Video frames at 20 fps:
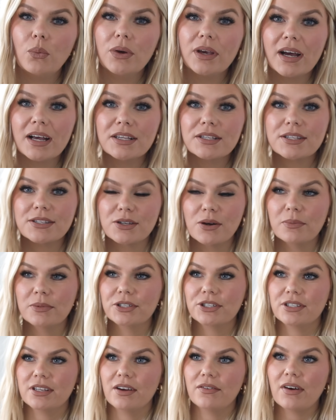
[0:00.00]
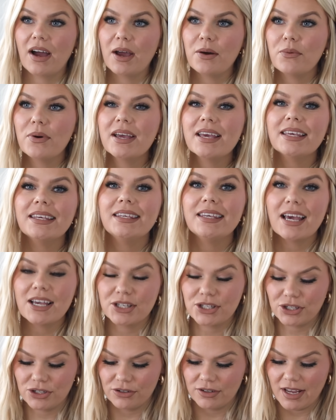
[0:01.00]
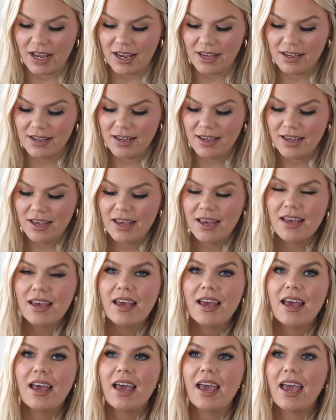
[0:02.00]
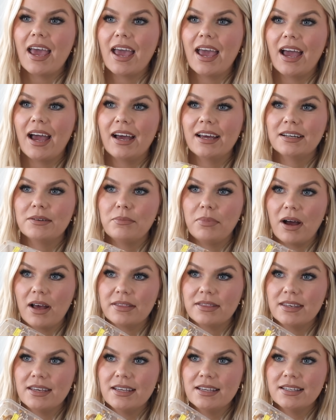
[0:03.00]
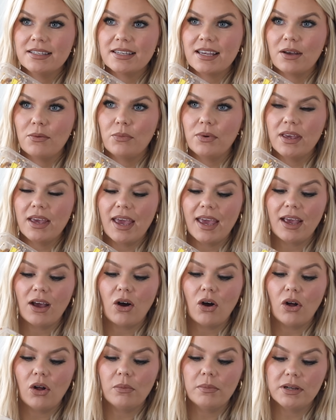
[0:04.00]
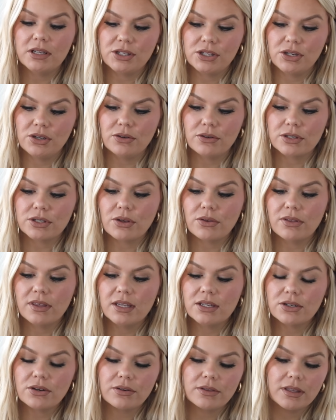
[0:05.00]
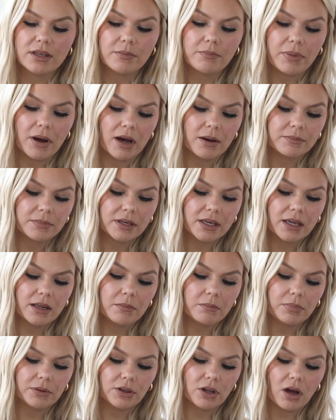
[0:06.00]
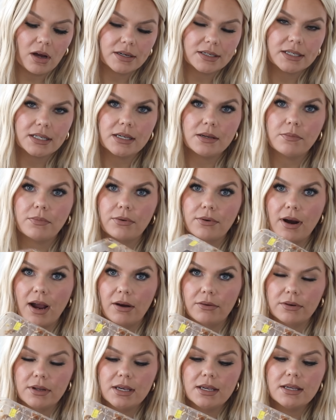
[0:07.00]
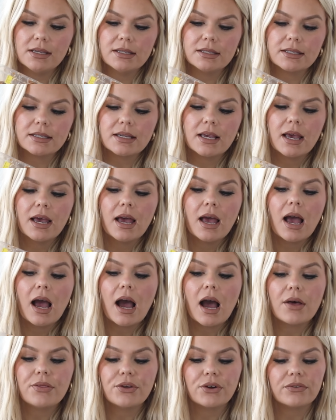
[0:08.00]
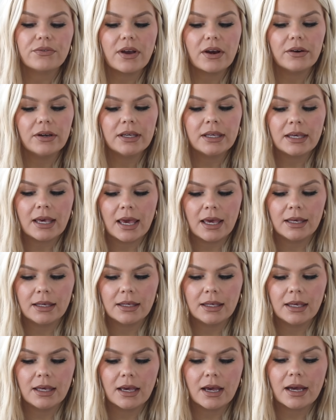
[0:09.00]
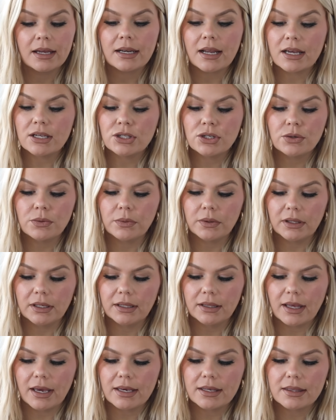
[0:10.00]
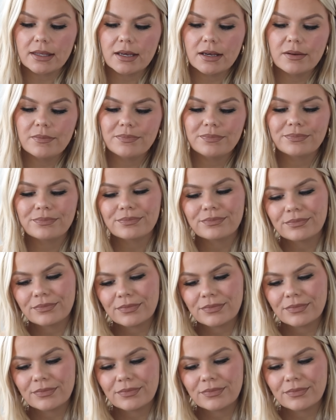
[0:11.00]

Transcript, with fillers: We got so much stuff. I went yesterday and bought these and we ate all but two. So these are the pumpkin blondie brownies. They're very cakey and I do really like them.